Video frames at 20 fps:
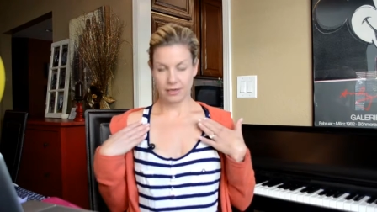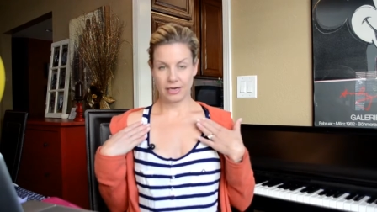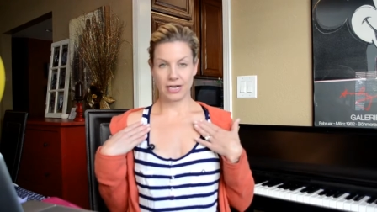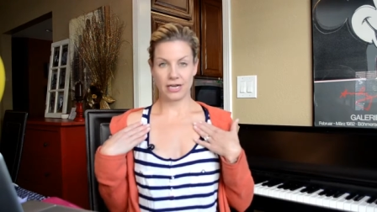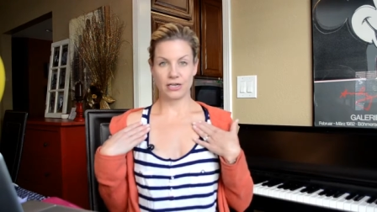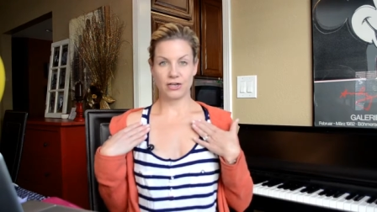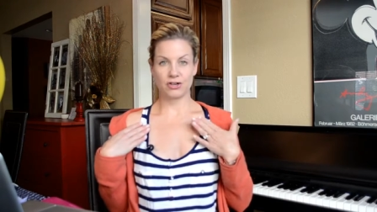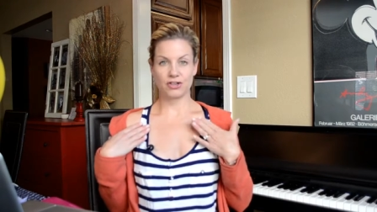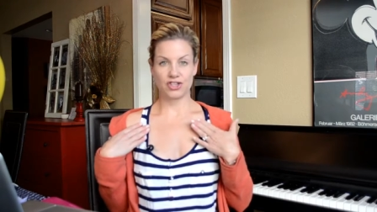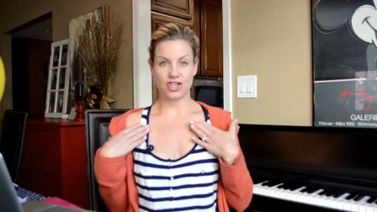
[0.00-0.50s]

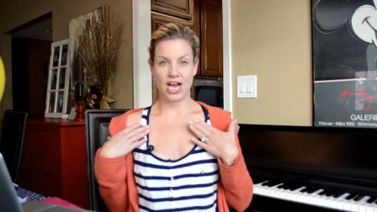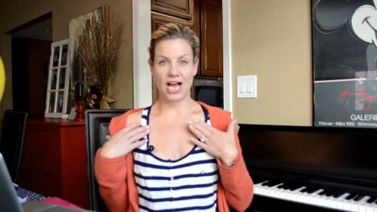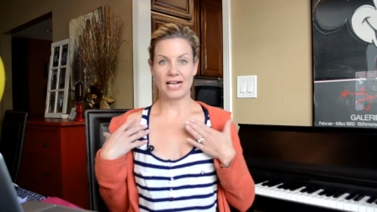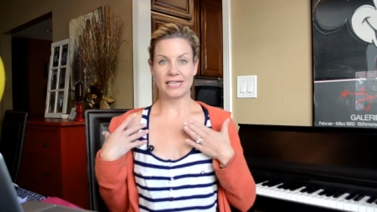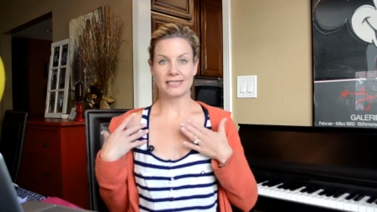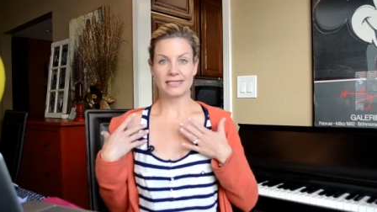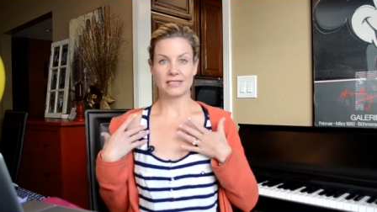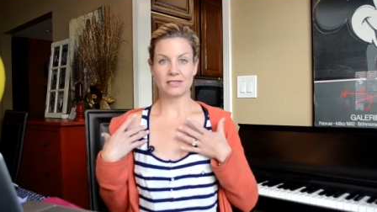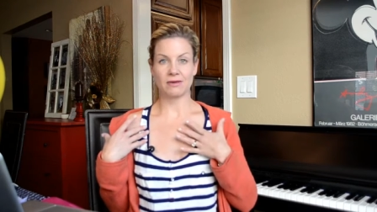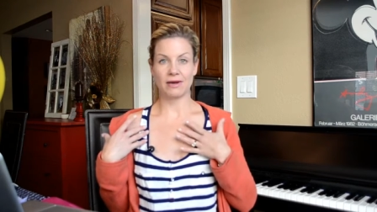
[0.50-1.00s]
in your
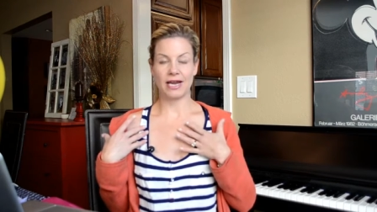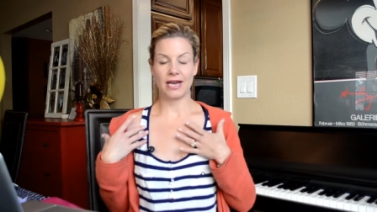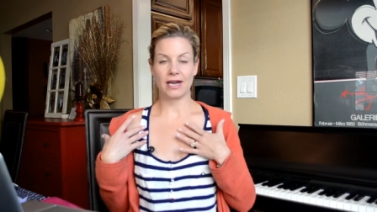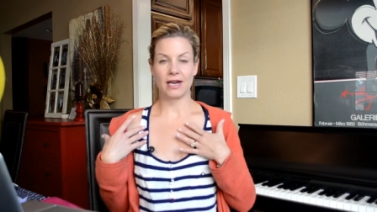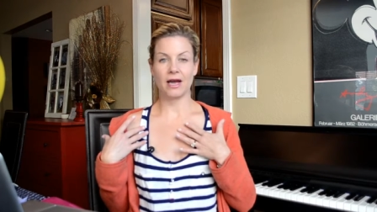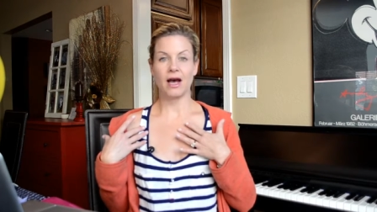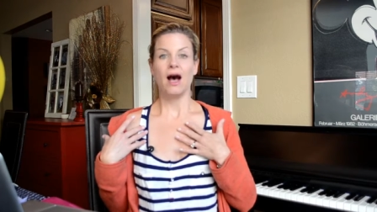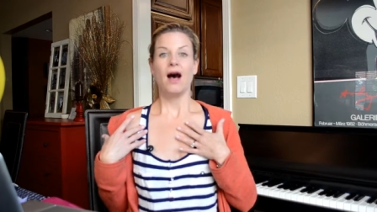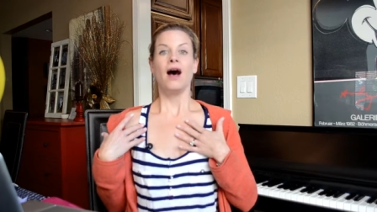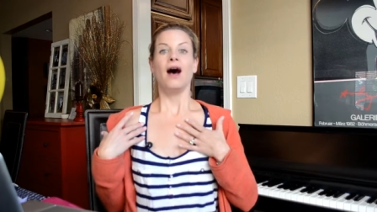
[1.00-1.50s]
chest,
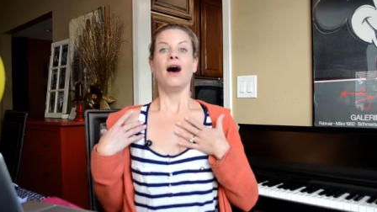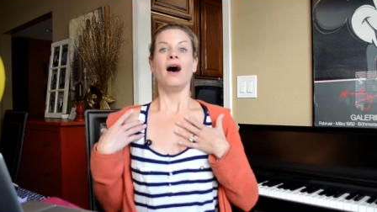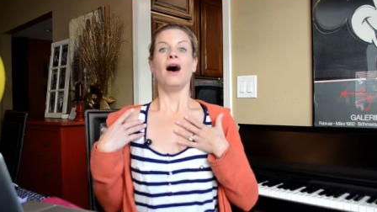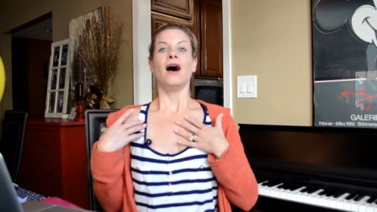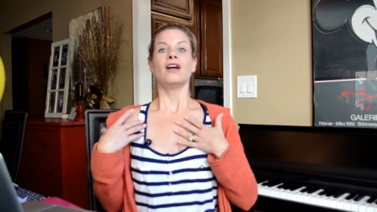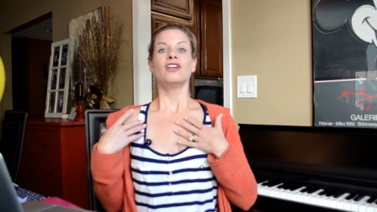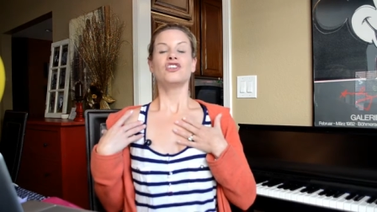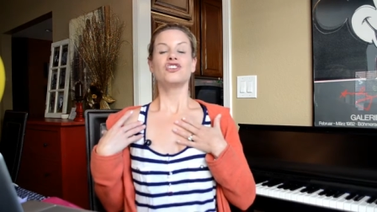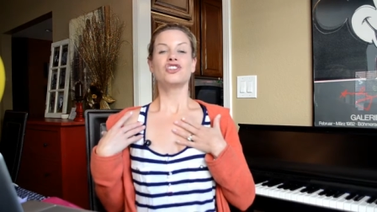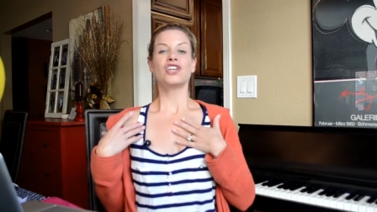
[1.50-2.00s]
right?
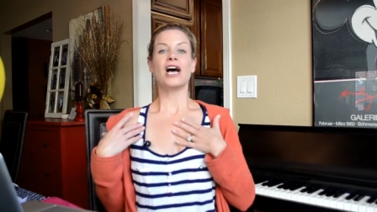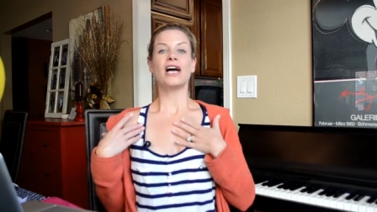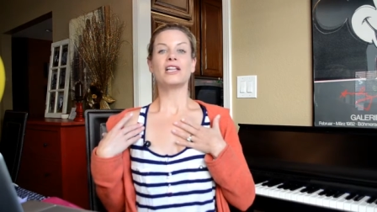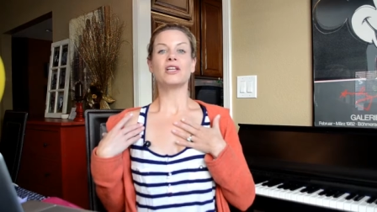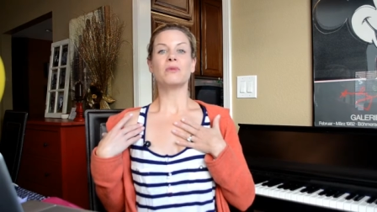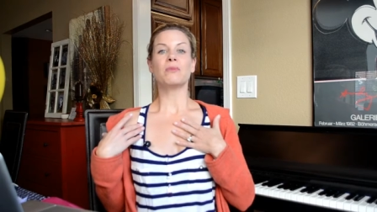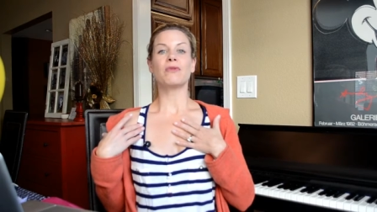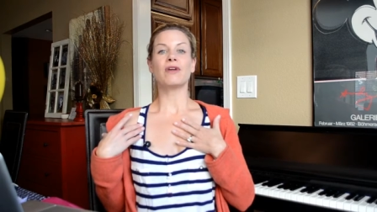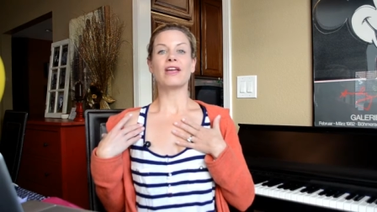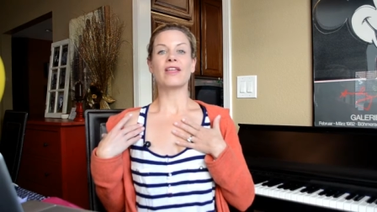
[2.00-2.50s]

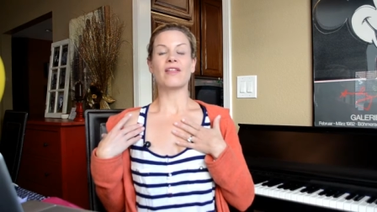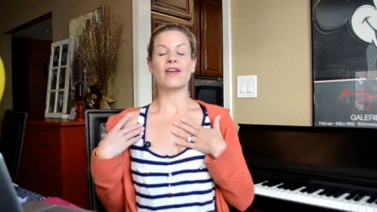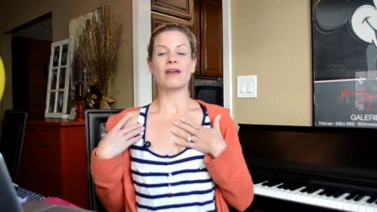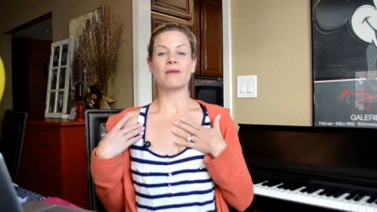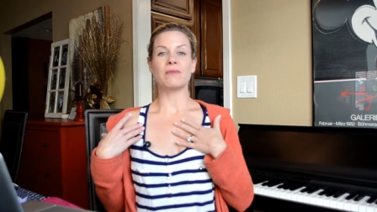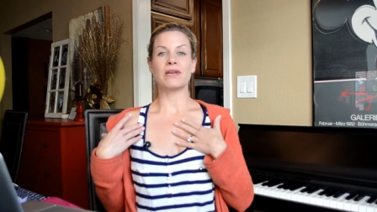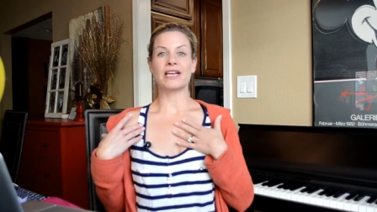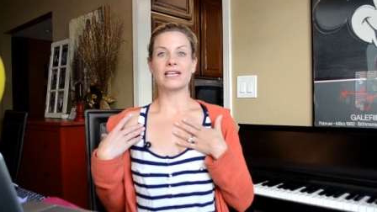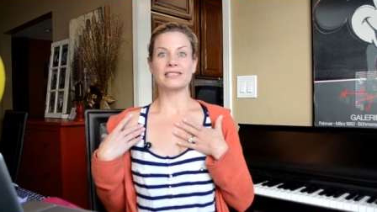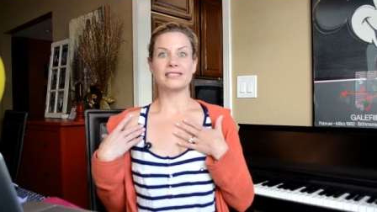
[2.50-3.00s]
Shallow
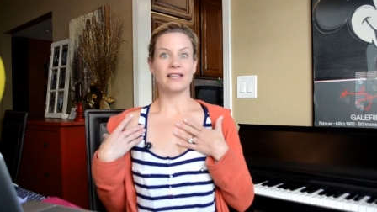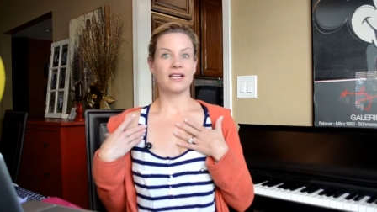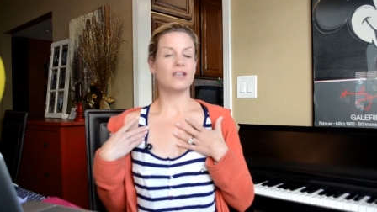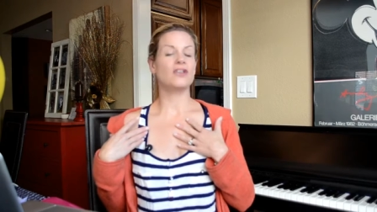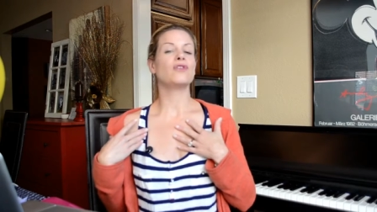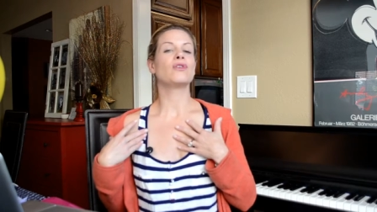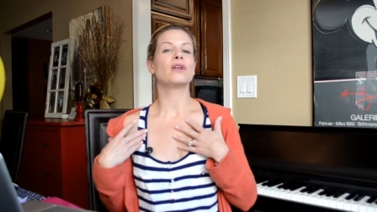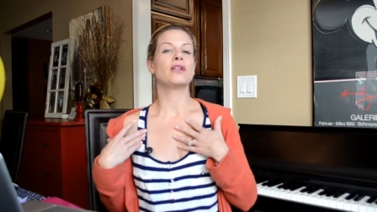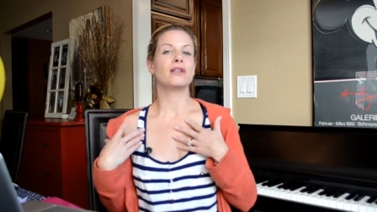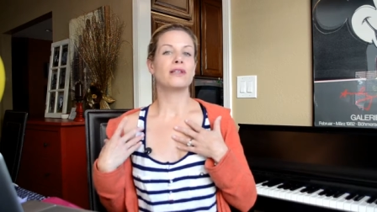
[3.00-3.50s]
breathing, because then
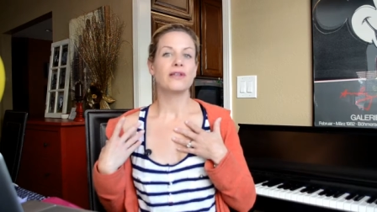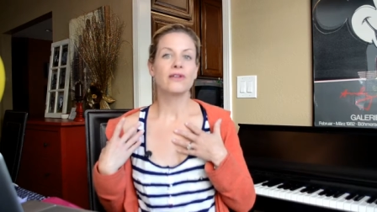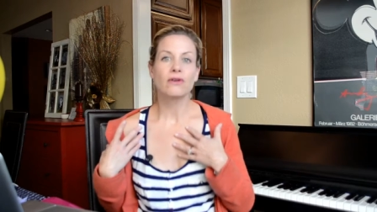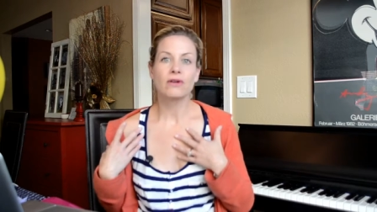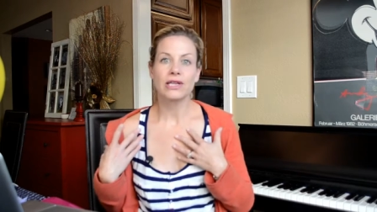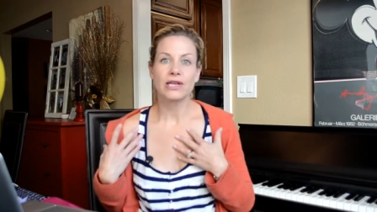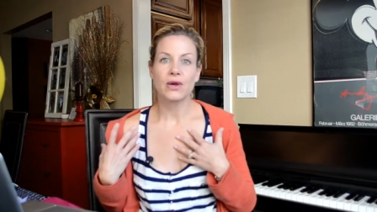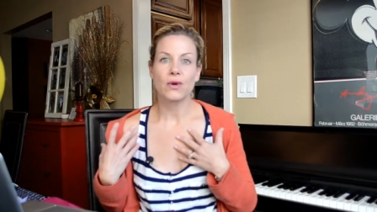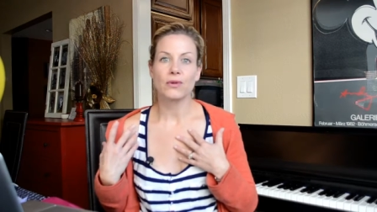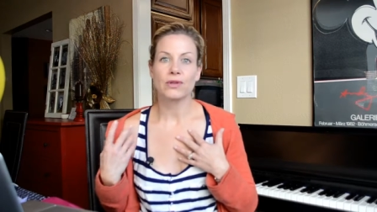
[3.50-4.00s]
you can
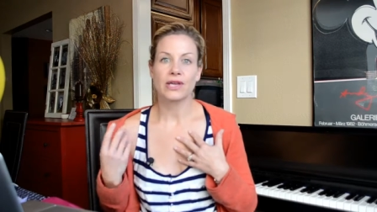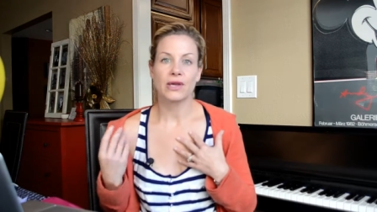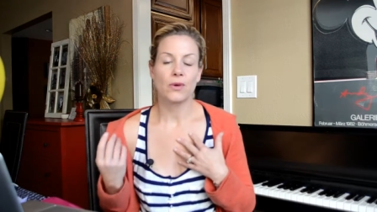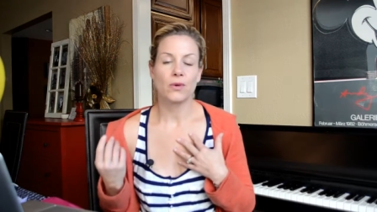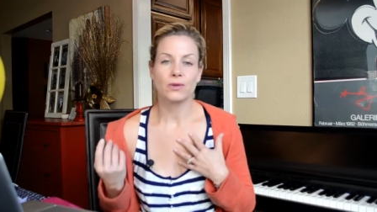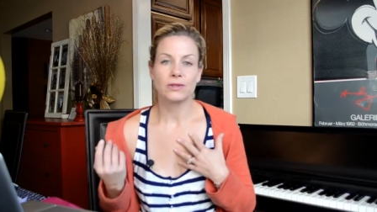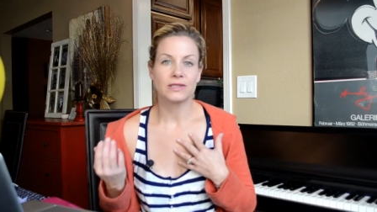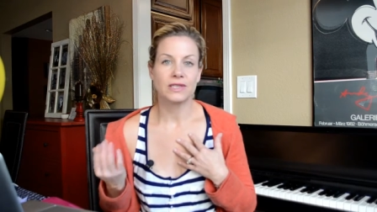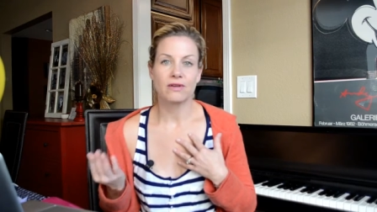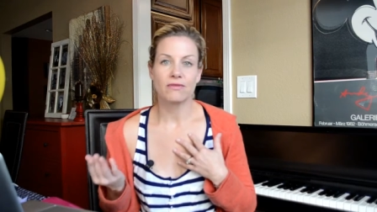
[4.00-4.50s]
literally only
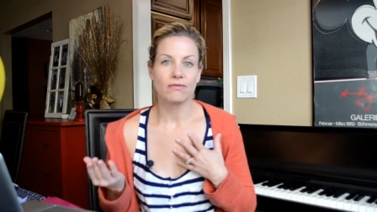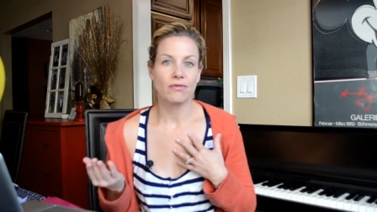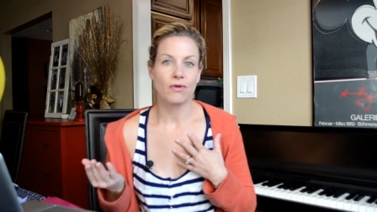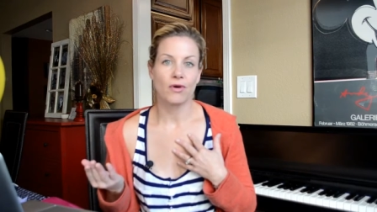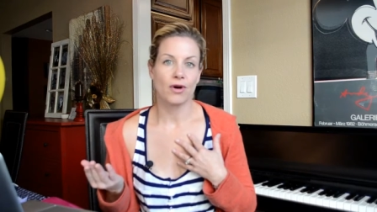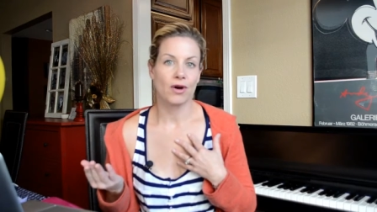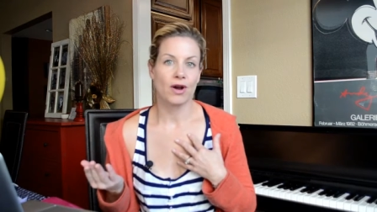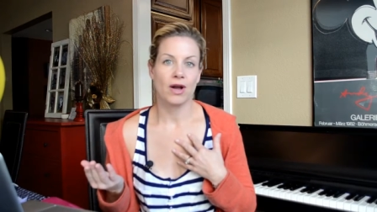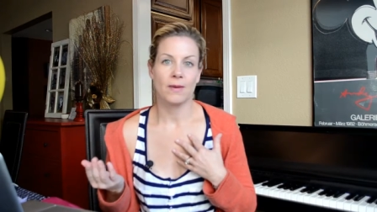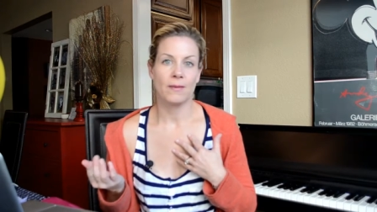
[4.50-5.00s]
hold it
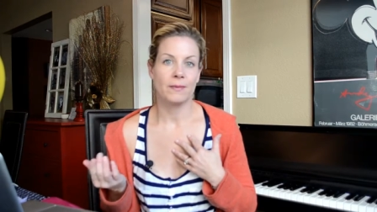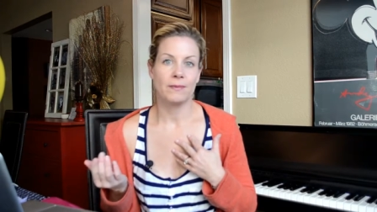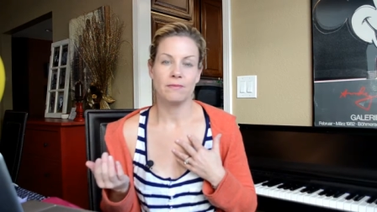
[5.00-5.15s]
for